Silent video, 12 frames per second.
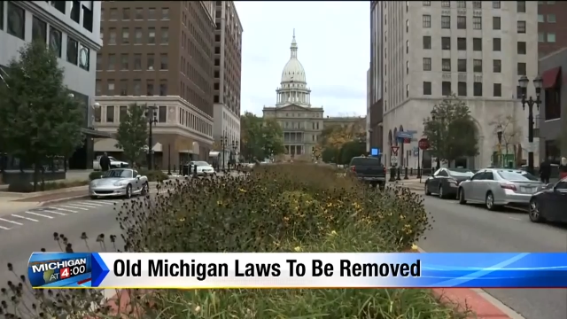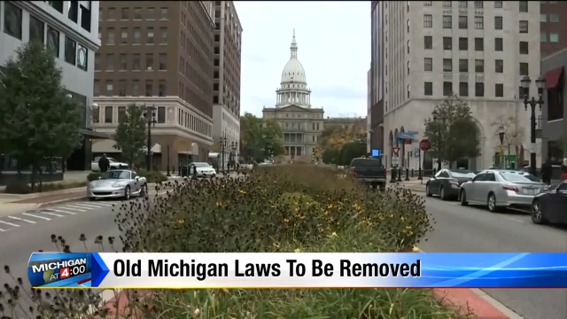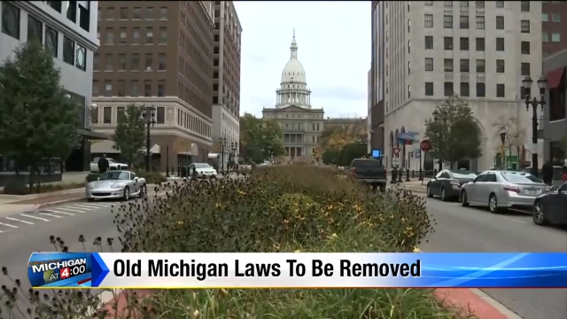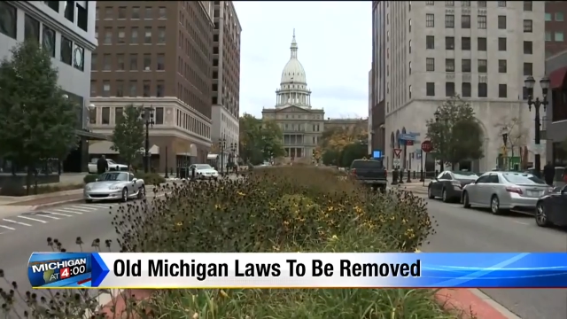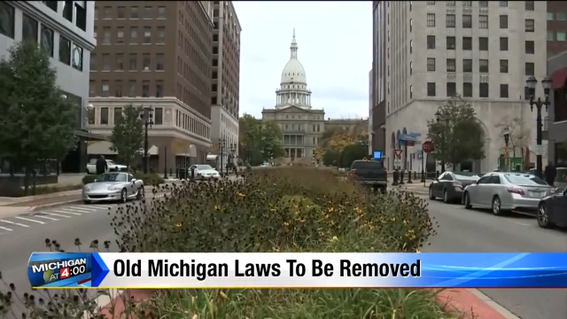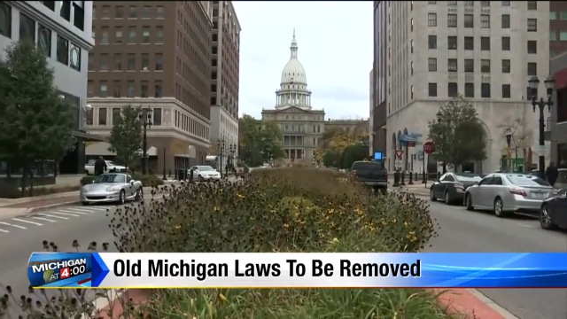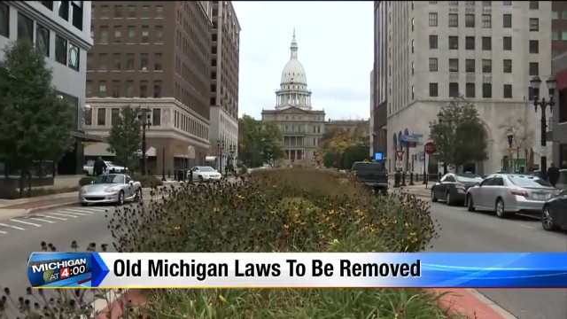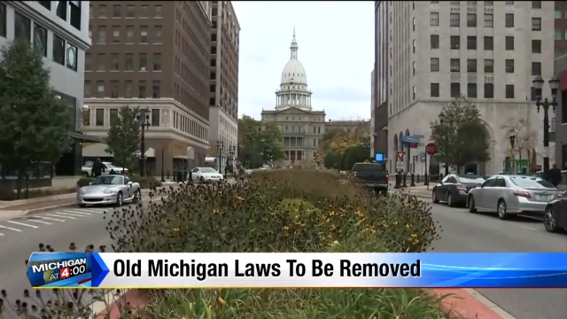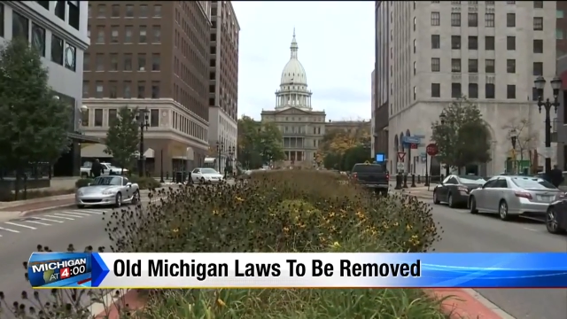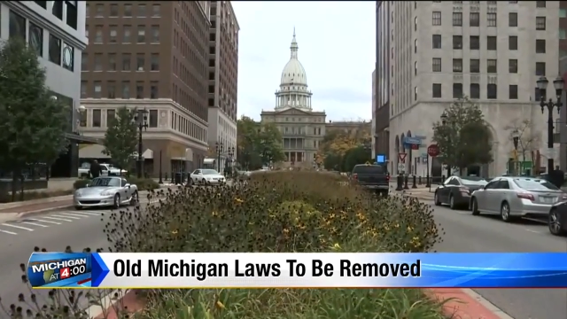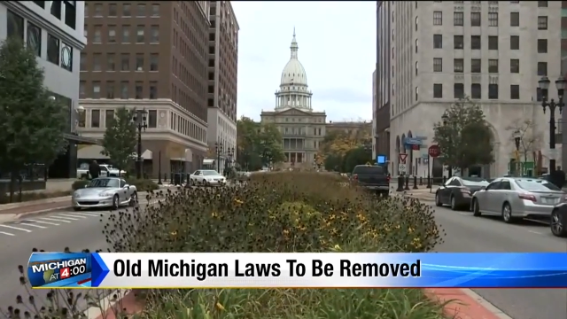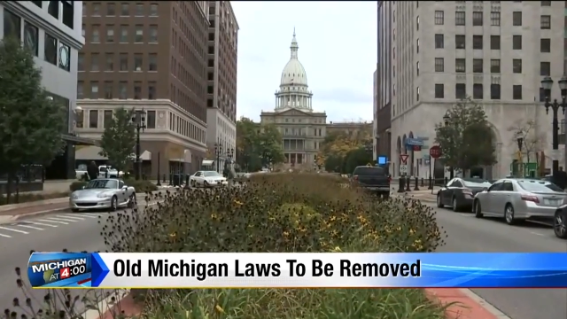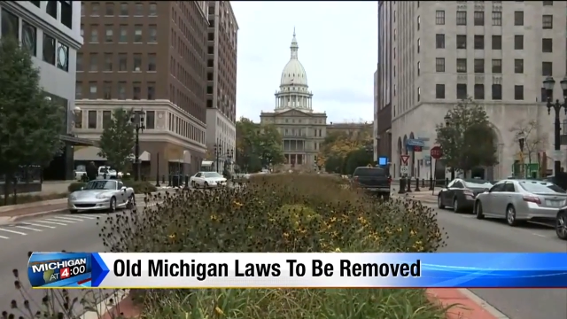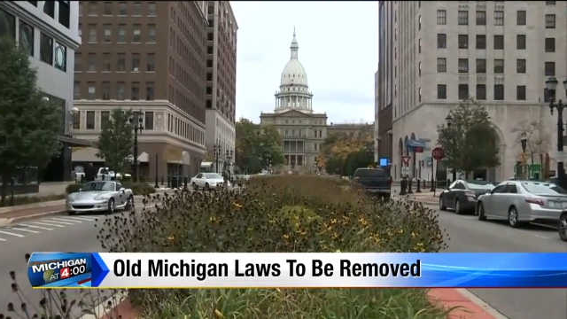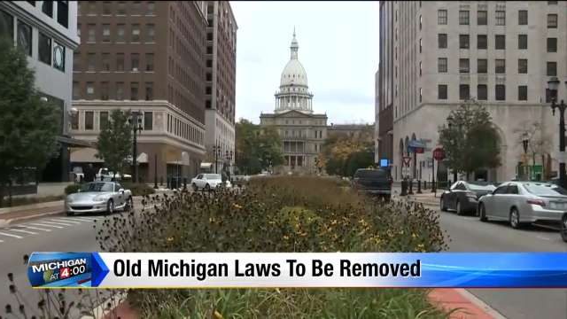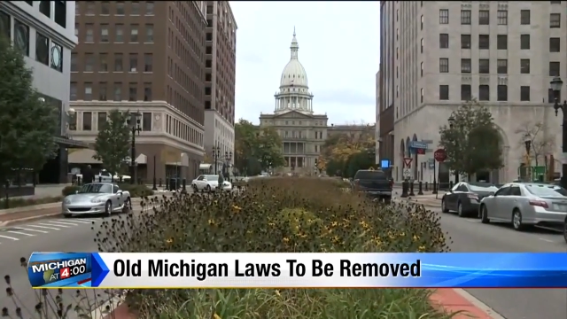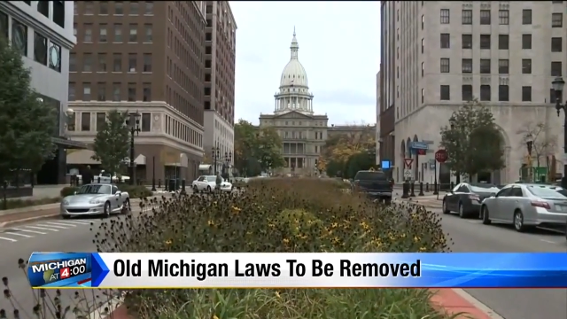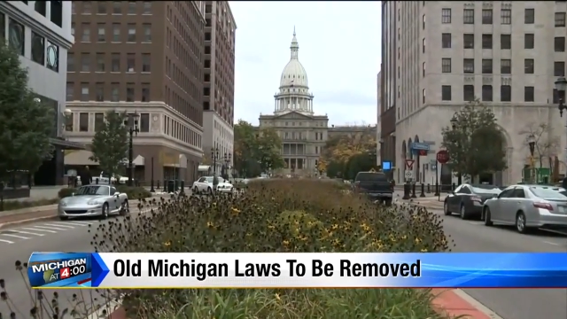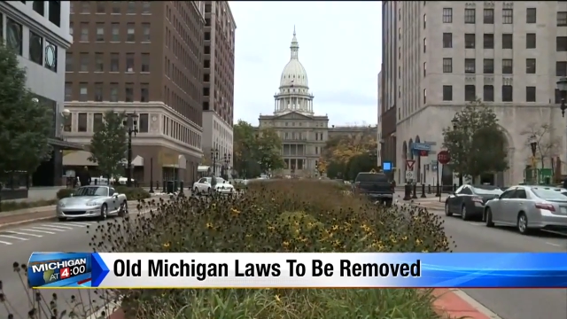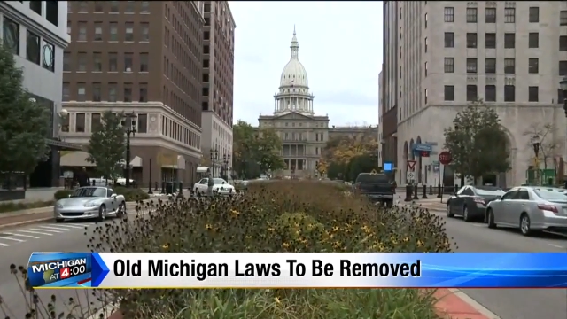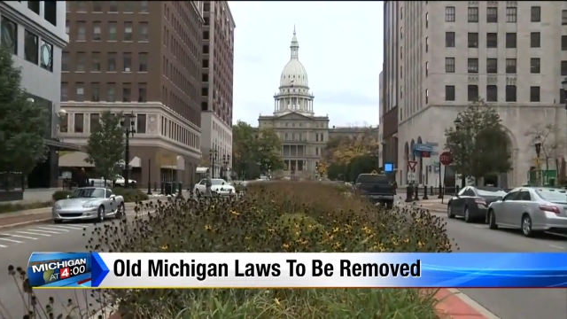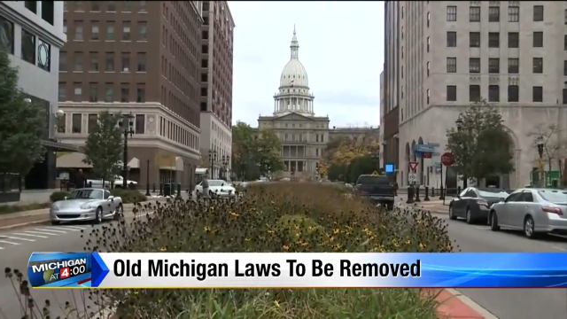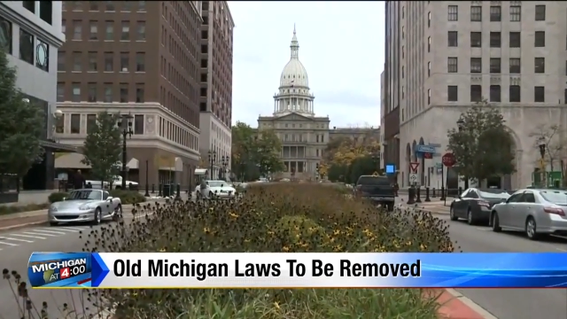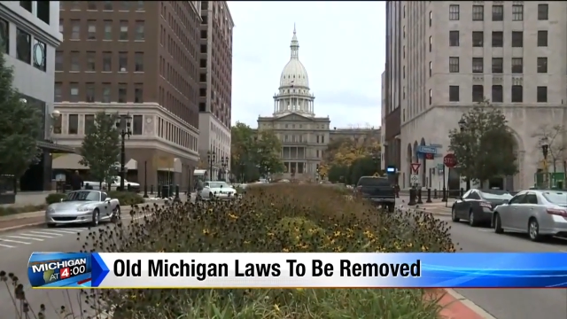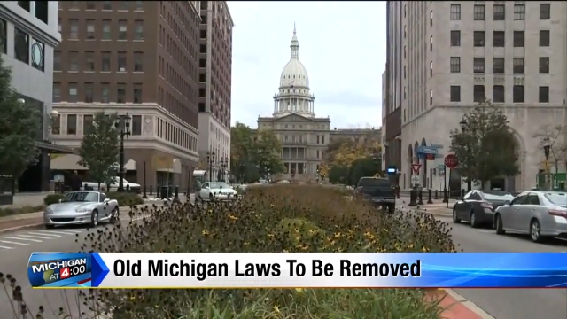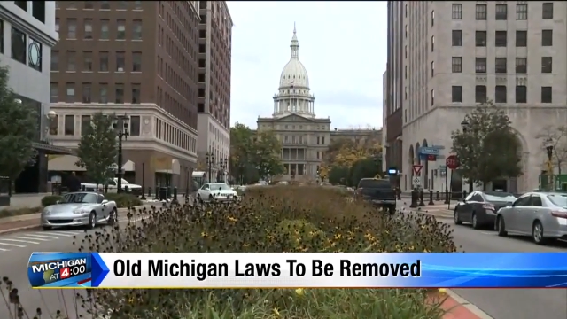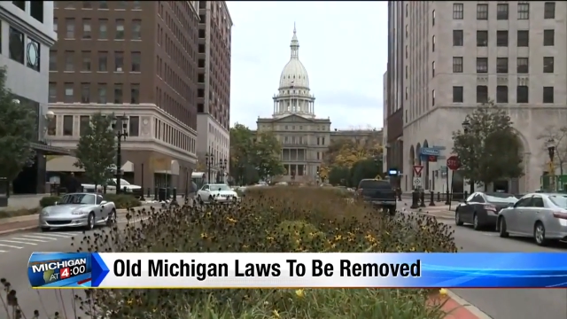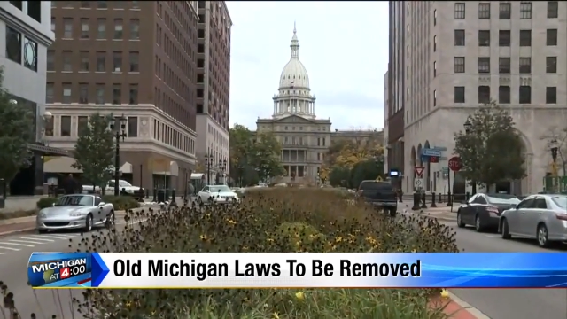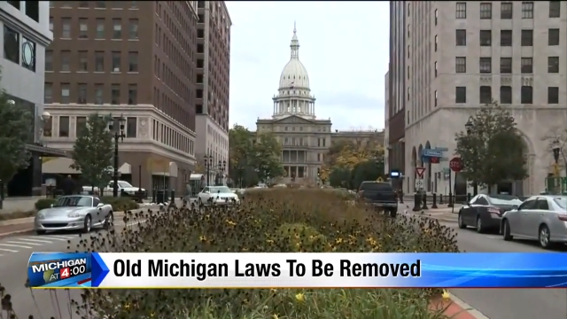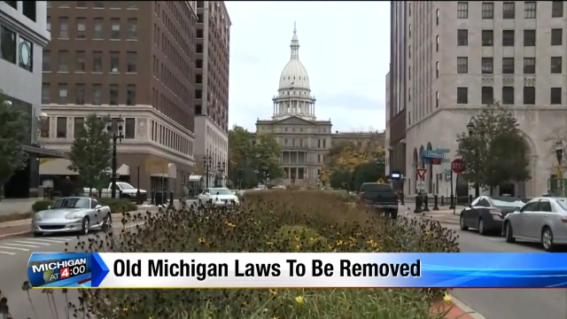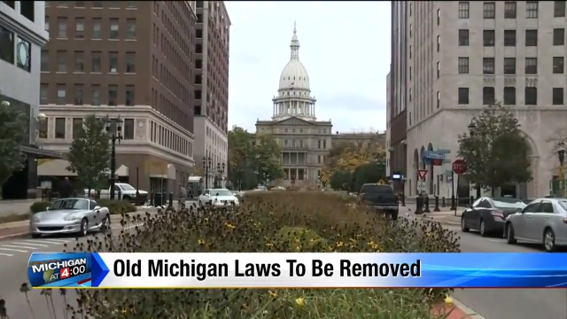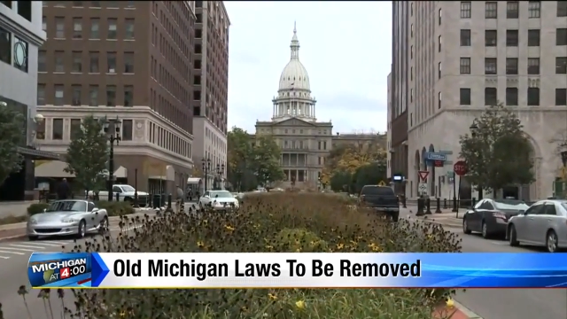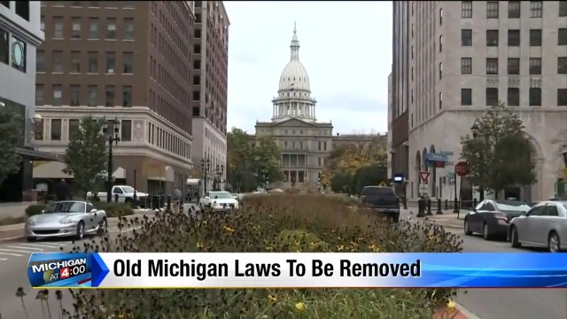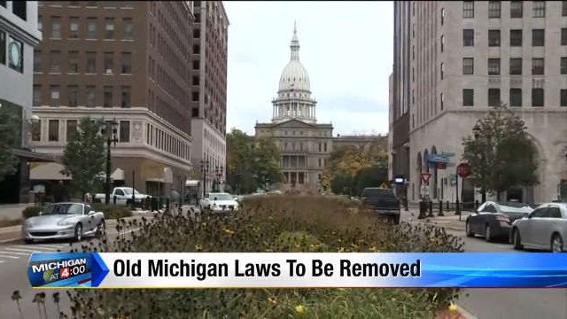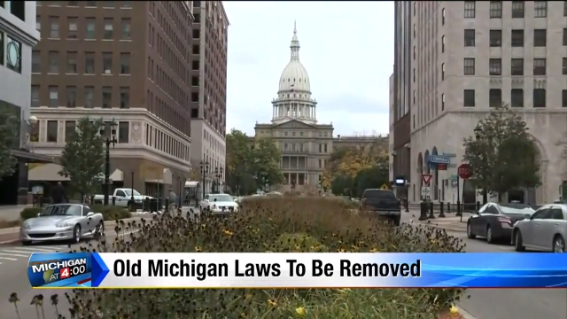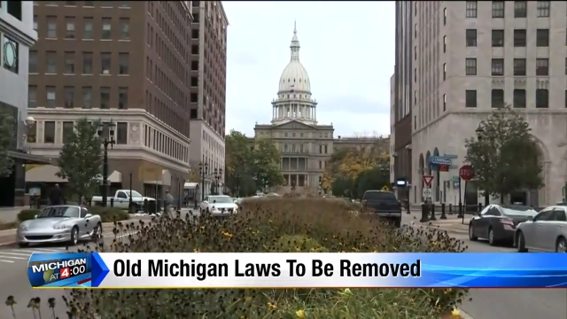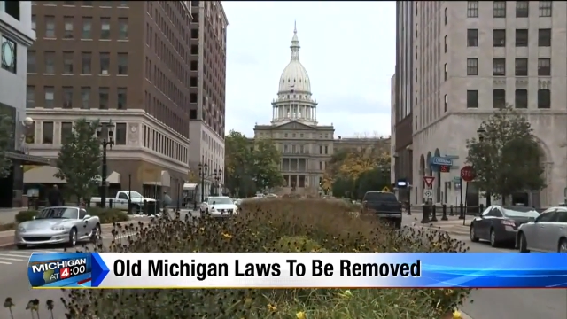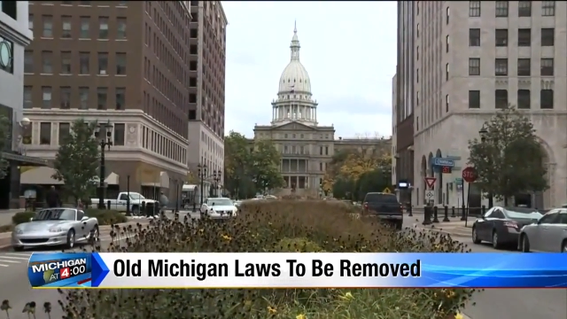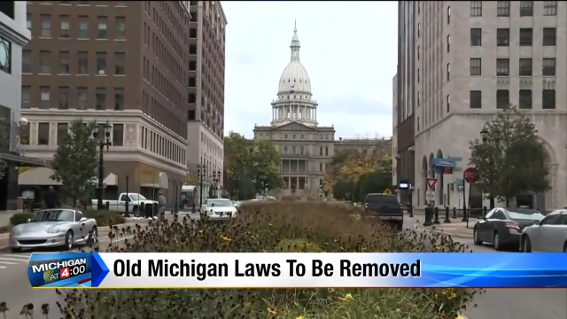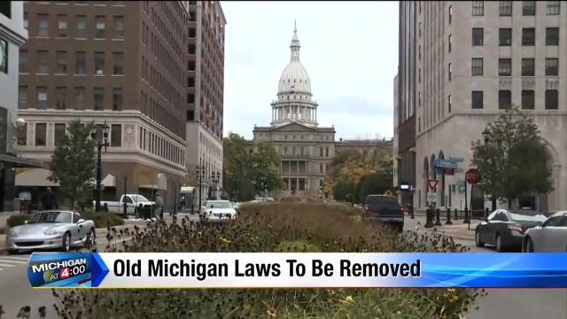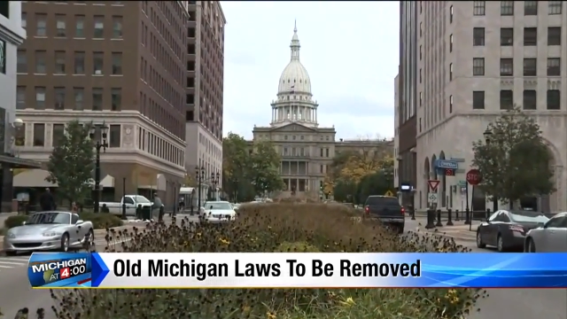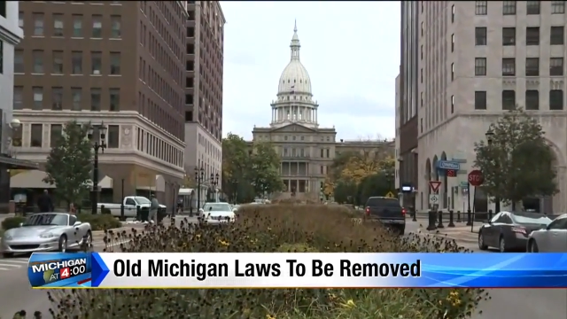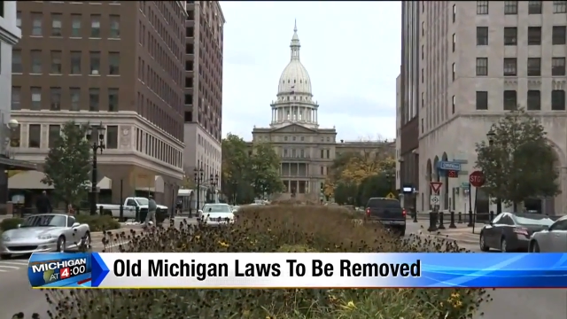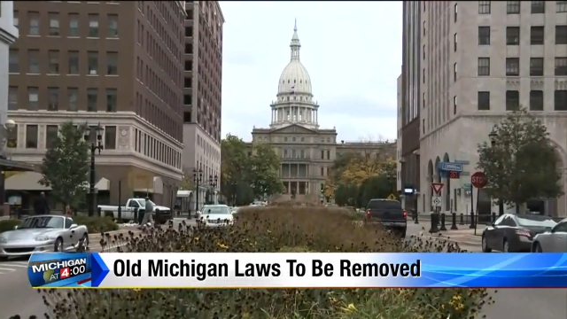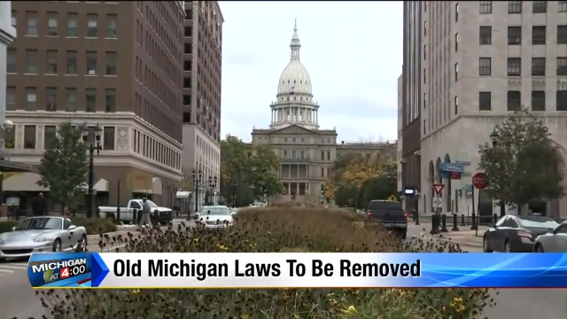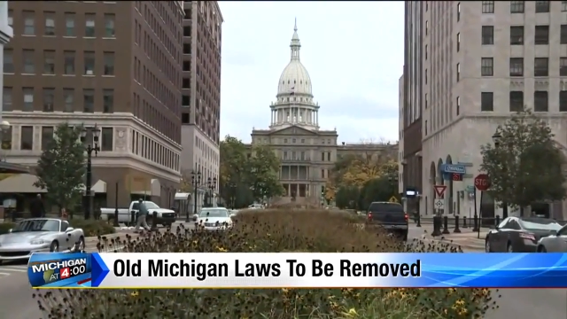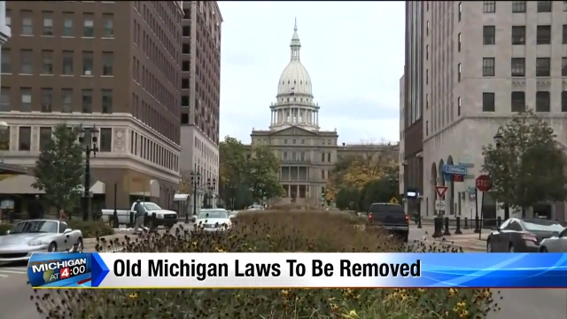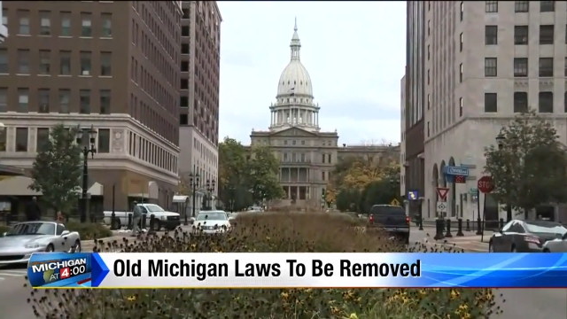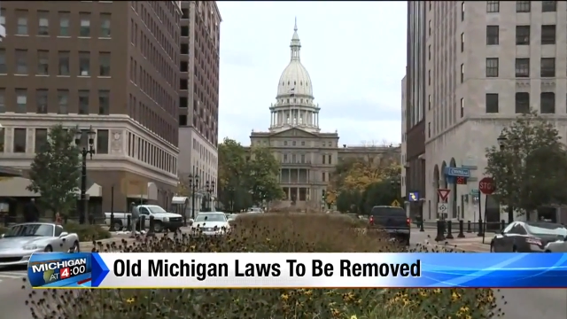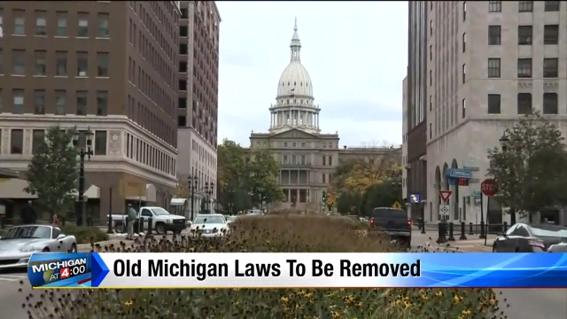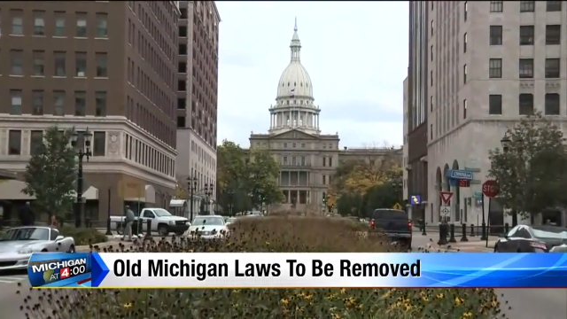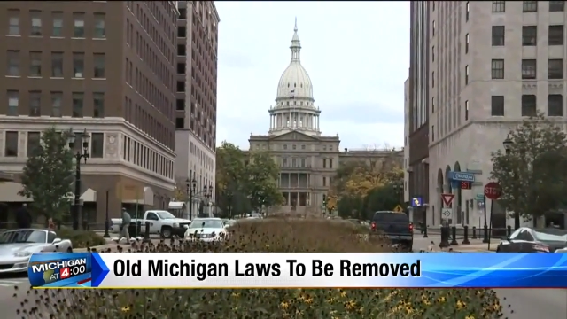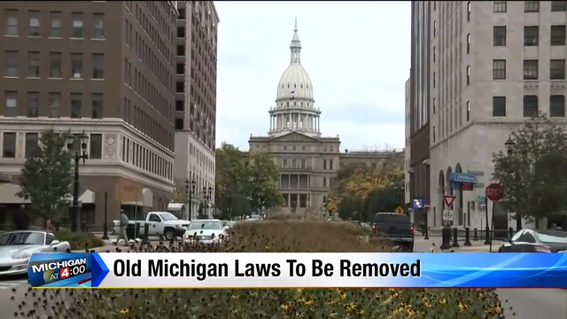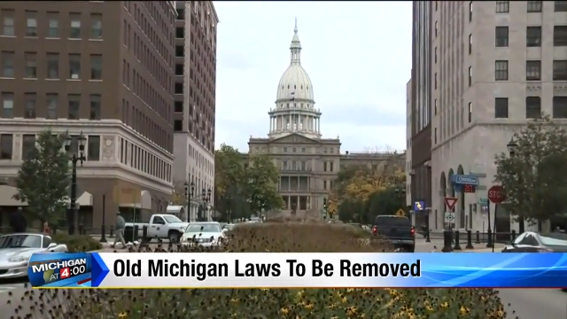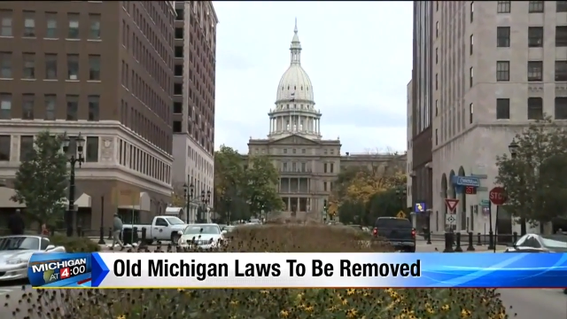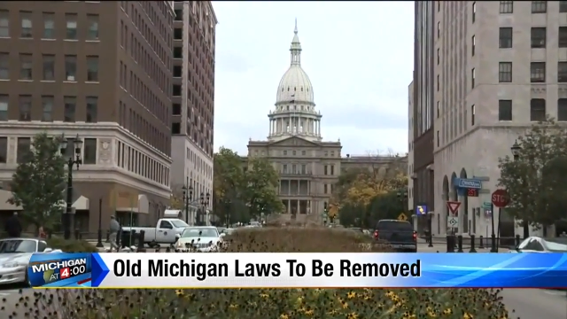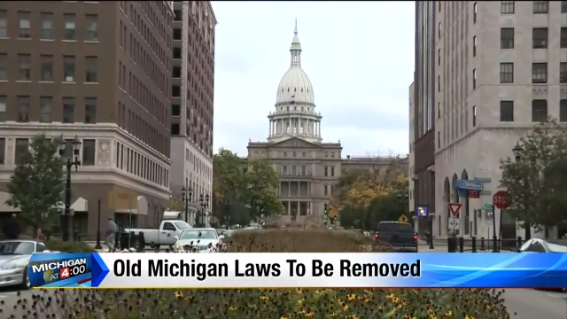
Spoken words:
Nobody's mouth can be seen.